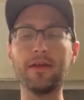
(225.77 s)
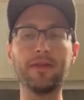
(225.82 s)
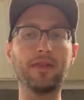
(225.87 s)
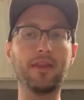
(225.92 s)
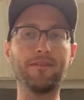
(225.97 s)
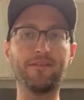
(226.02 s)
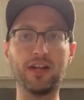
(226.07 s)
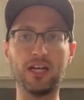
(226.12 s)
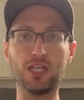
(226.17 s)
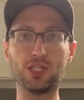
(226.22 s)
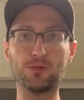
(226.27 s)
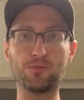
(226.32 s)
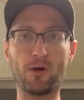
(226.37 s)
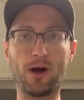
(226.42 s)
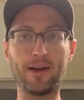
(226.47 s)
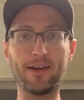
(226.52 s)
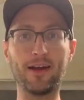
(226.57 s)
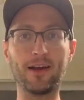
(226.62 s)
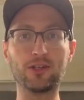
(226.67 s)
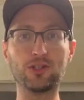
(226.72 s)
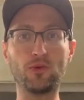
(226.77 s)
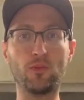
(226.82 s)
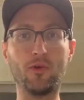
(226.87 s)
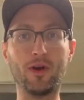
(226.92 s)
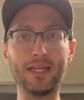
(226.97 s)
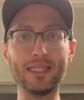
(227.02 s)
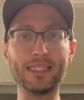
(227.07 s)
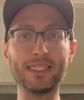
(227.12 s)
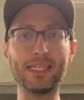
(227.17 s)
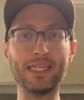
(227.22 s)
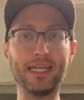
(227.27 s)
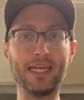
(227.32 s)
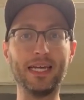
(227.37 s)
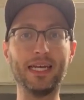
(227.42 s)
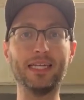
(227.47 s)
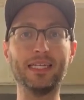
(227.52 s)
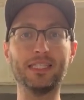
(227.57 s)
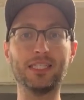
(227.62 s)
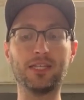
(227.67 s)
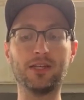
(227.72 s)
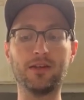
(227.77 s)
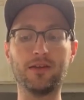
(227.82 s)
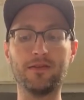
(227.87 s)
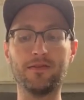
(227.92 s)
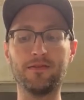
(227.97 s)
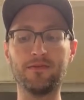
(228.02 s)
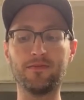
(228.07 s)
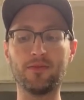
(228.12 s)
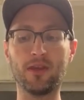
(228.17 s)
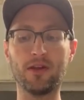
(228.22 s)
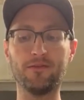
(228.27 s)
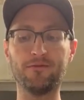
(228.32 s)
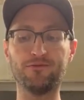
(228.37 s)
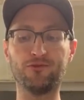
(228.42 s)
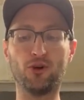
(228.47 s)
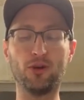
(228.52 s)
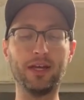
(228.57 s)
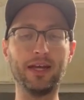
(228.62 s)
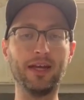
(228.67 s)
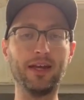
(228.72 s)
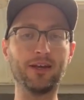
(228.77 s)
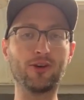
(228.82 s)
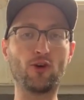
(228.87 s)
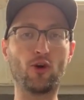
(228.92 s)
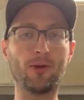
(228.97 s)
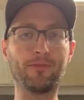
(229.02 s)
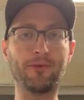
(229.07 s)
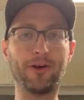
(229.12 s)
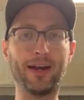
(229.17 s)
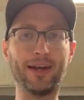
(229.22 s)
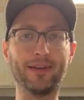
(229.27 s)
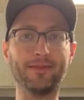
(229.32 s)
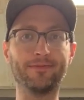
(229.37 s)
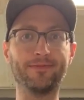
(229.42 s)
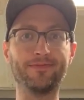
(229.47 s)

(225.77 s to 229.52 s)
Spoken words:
the finished product once it's fully incorporated.